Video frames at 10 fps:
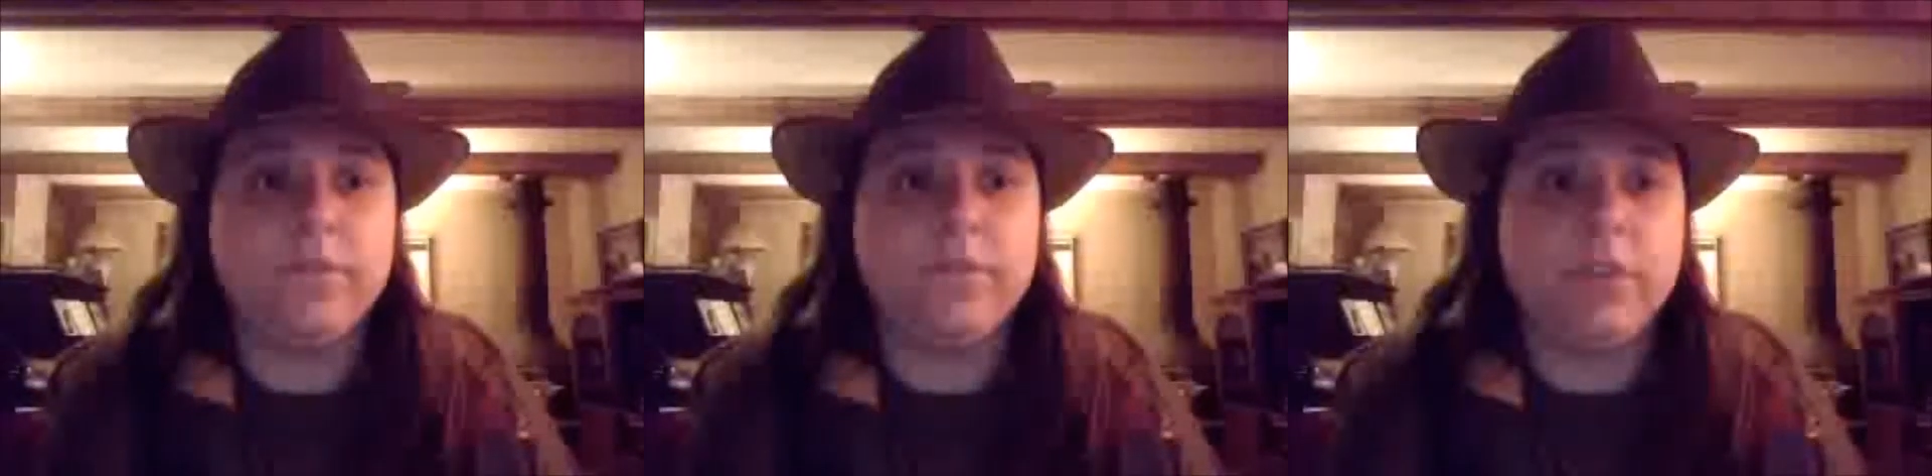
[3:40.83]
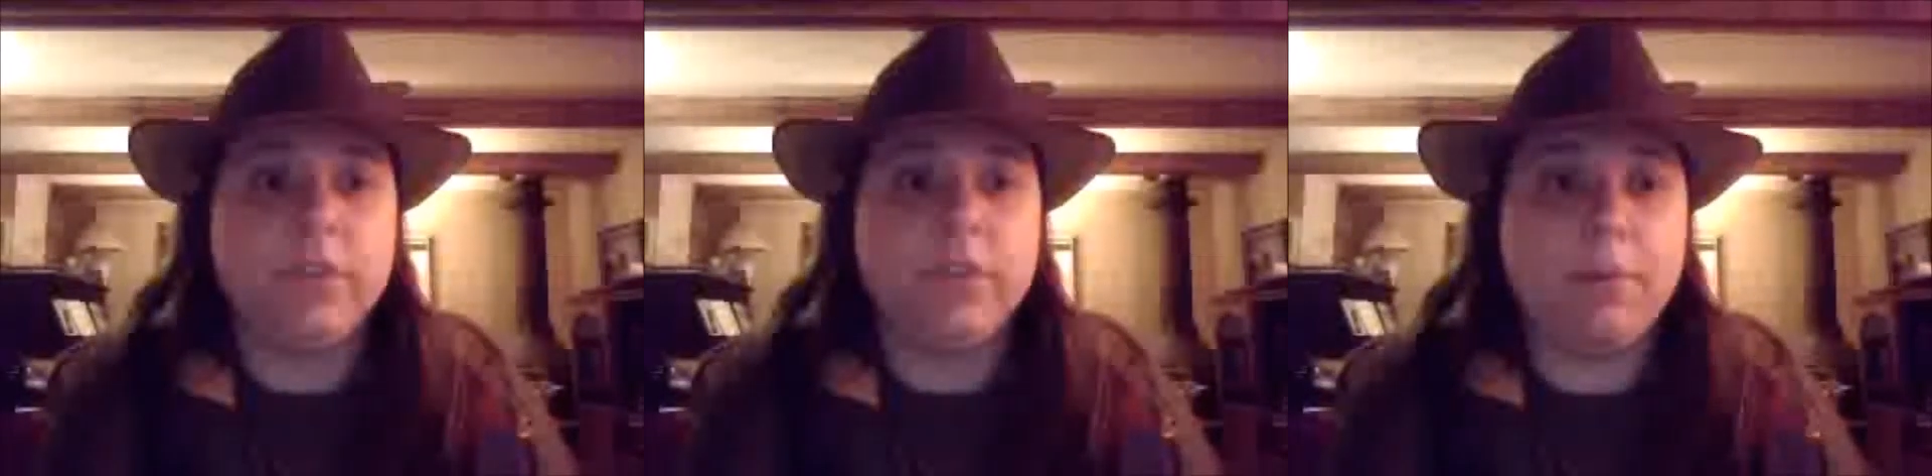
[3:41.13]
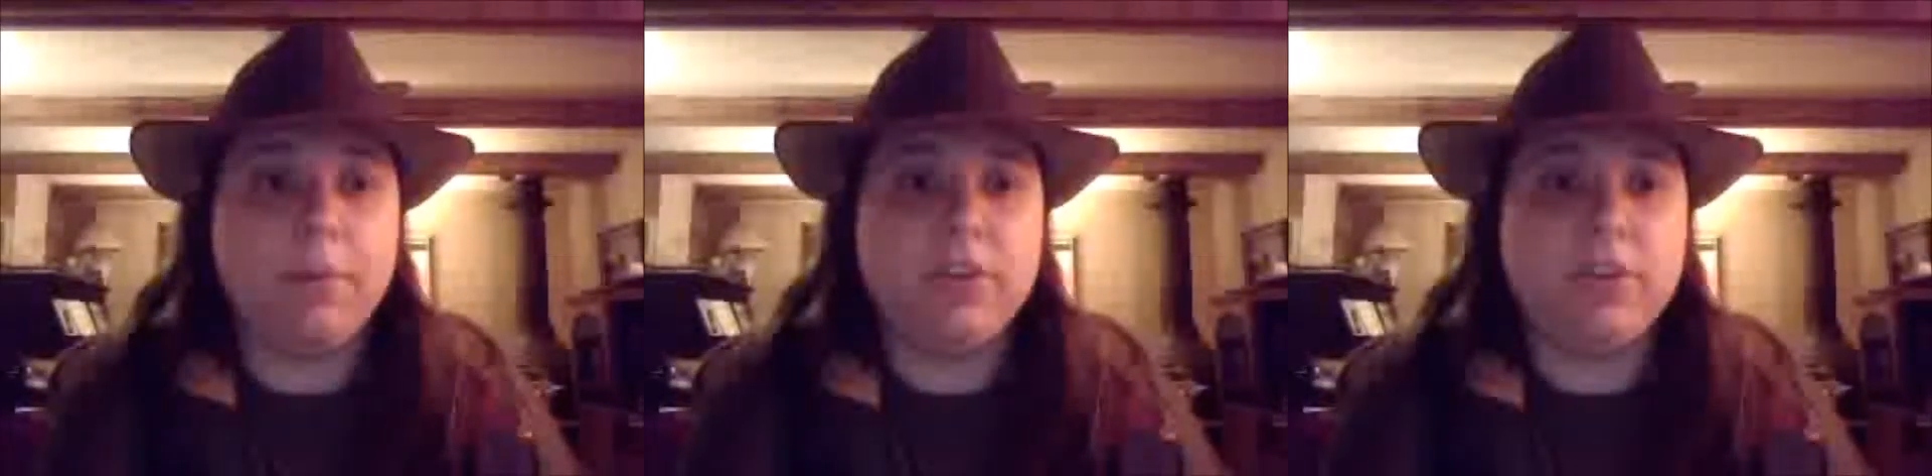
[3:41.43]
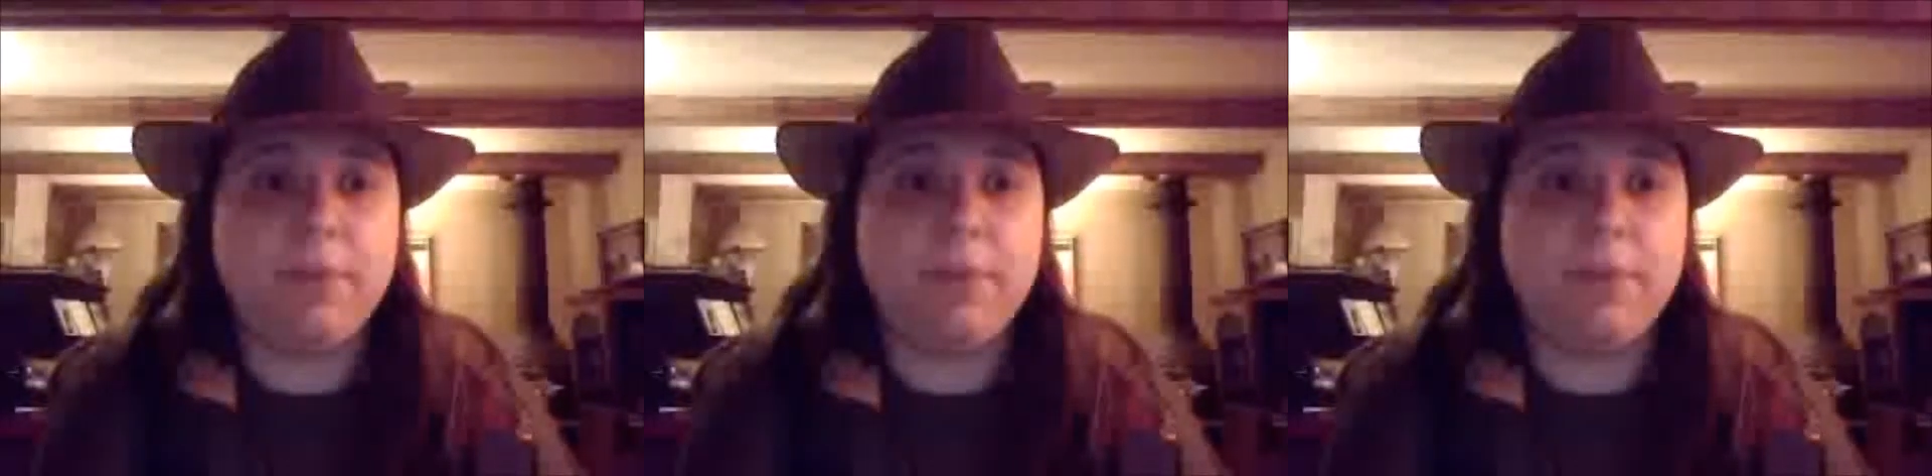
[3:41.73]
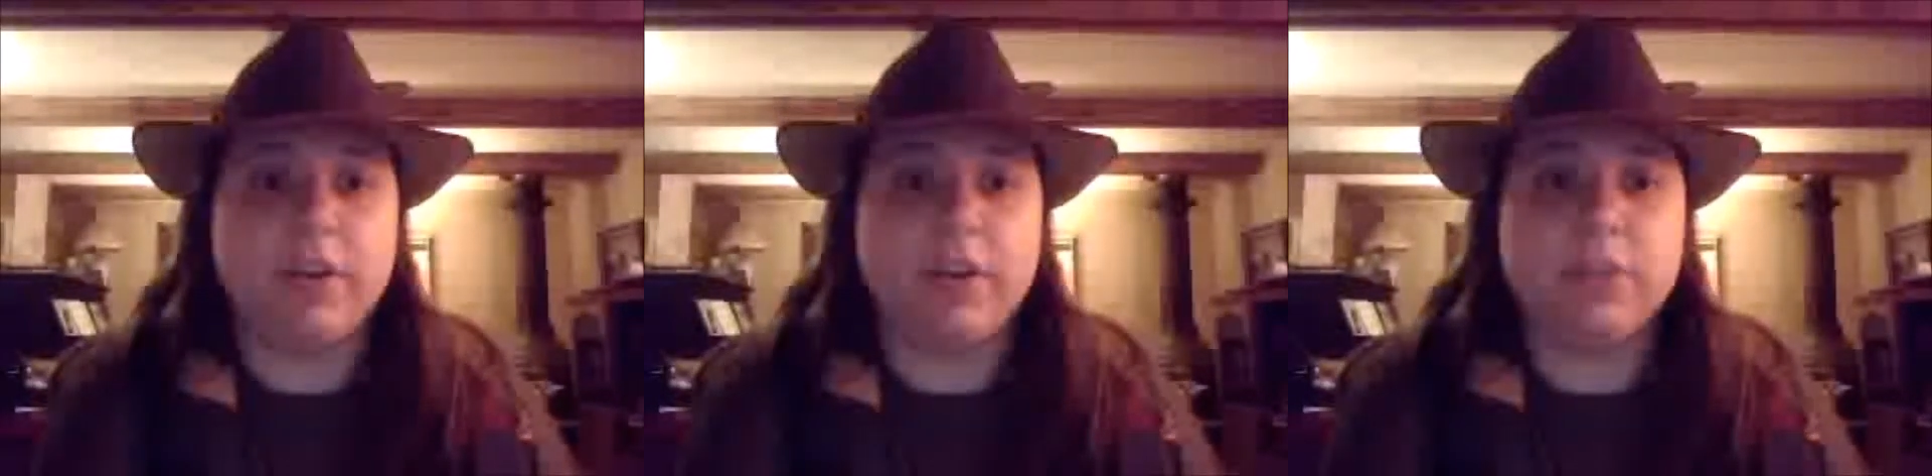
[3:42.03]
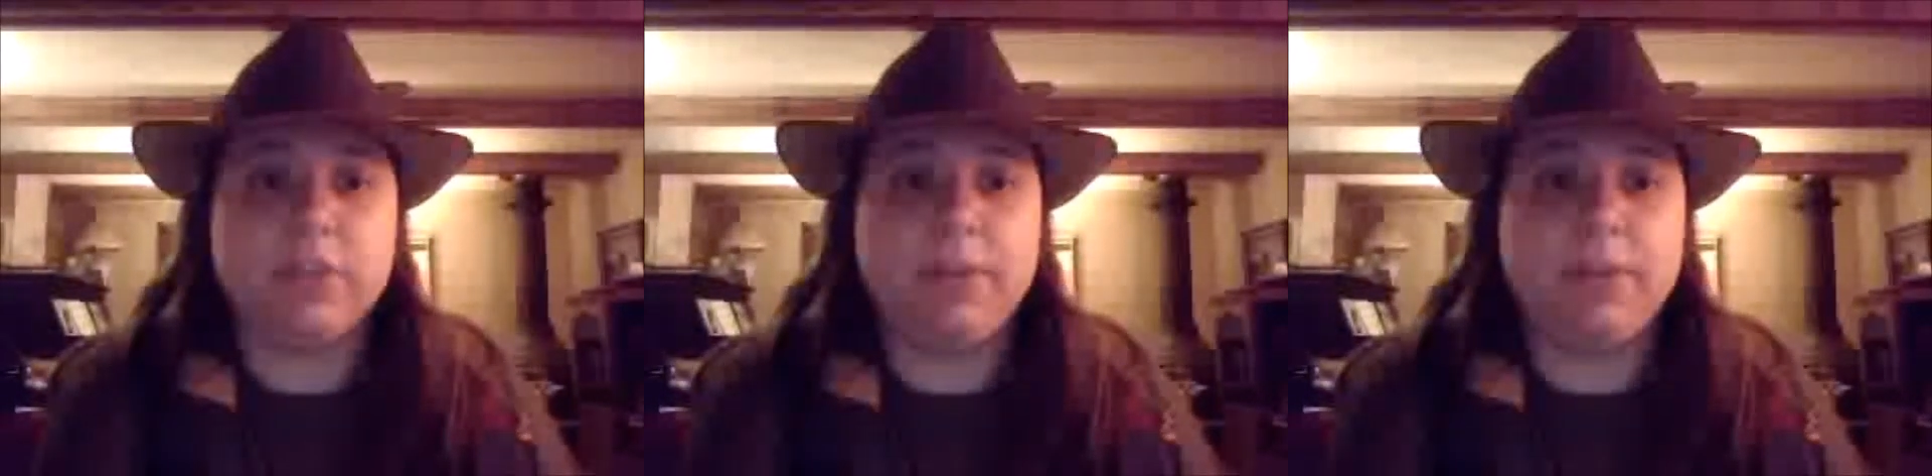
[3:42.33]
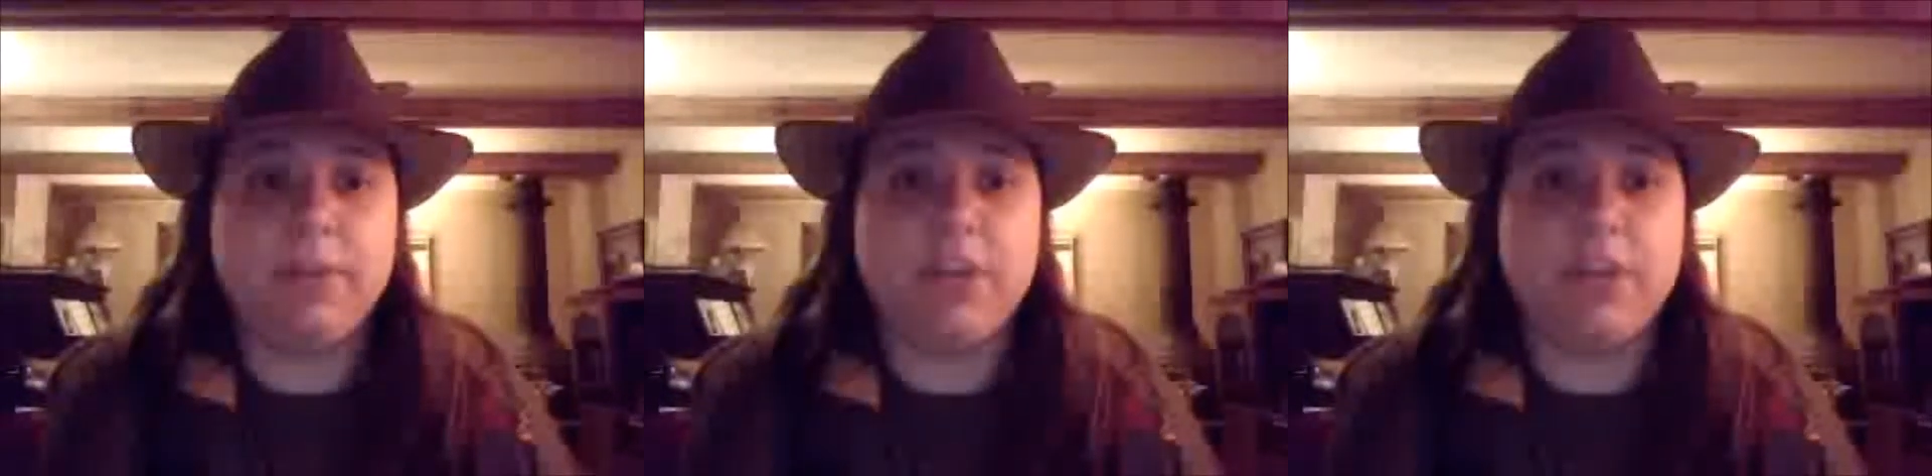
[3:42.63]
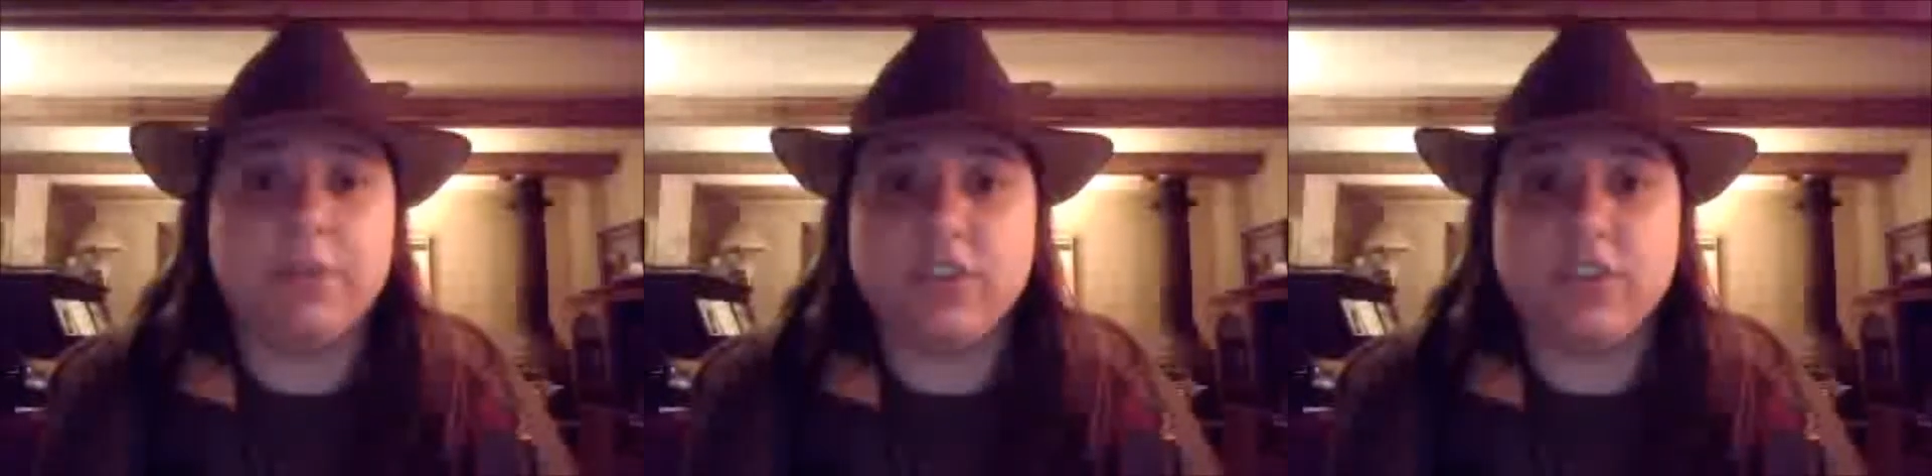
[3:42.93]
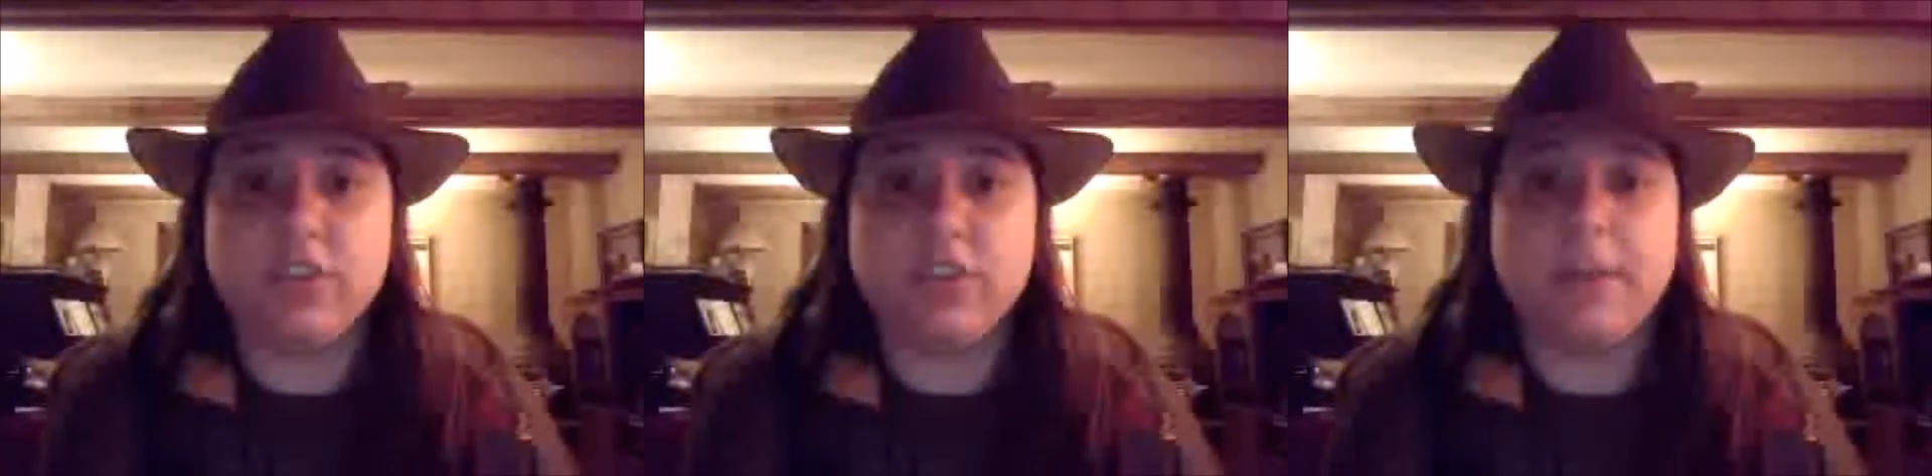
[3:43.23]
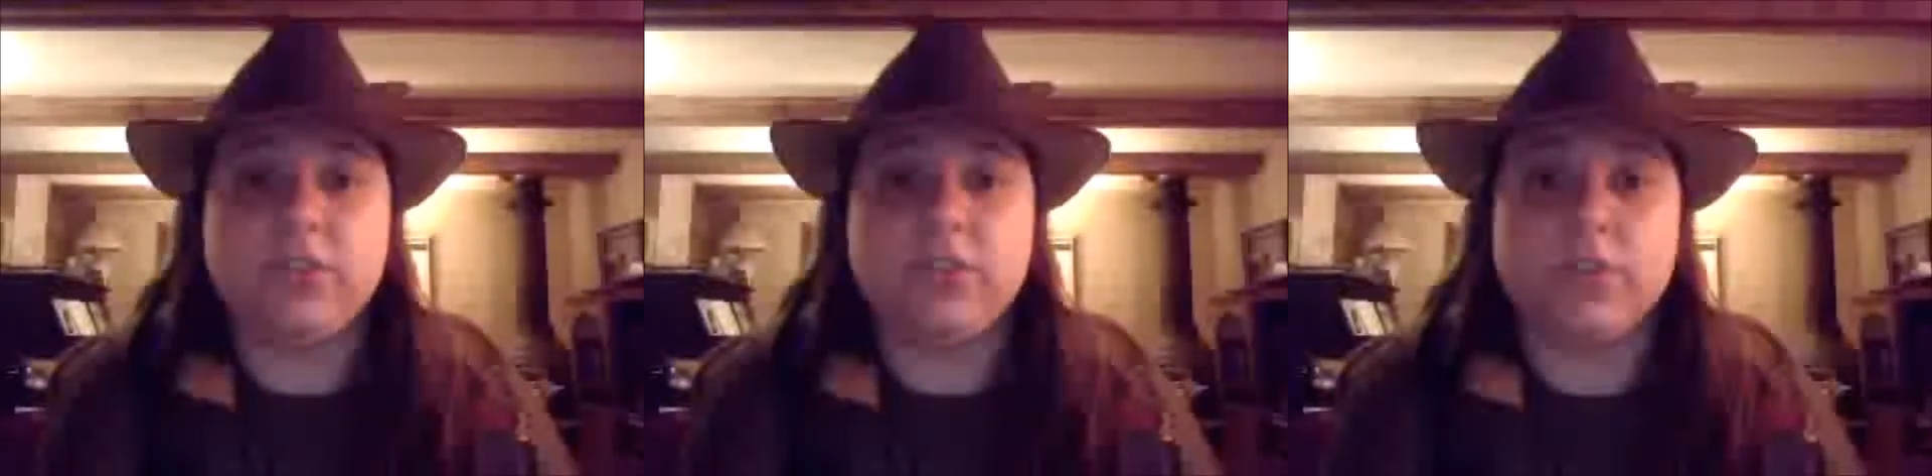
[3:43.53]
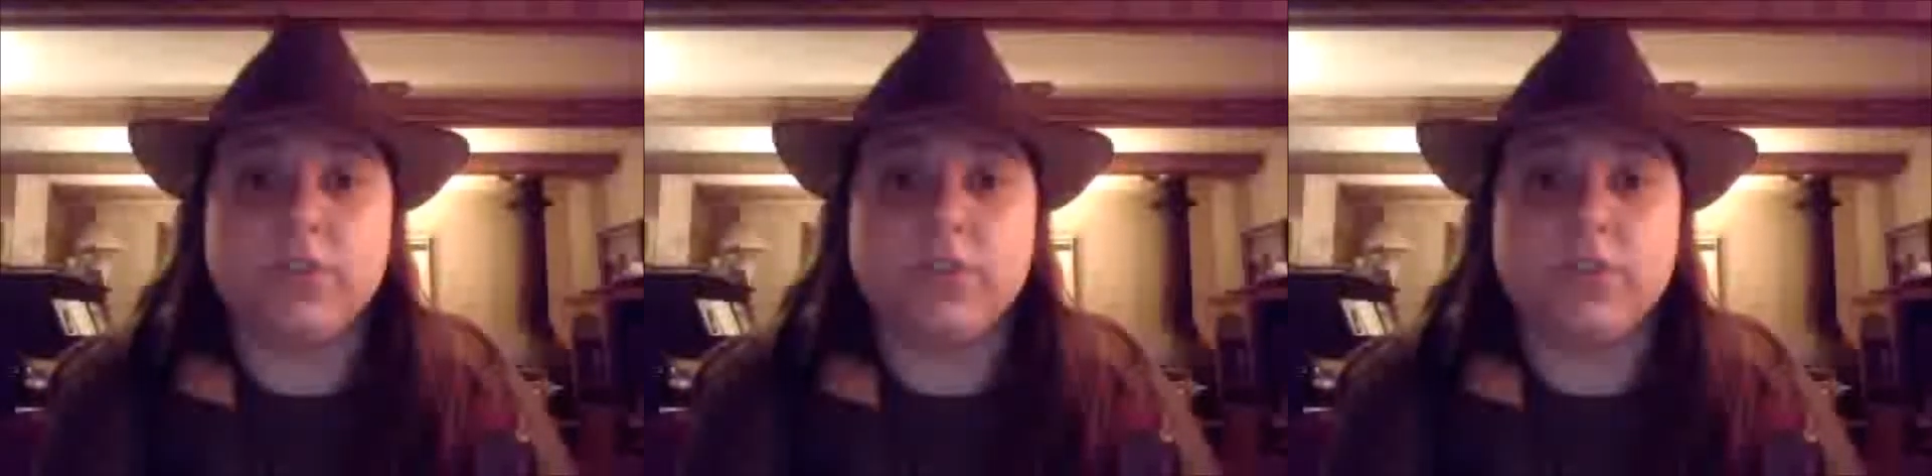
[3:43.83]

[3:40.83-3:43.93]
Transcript: A repentant Byrock explains that they were the slave masters,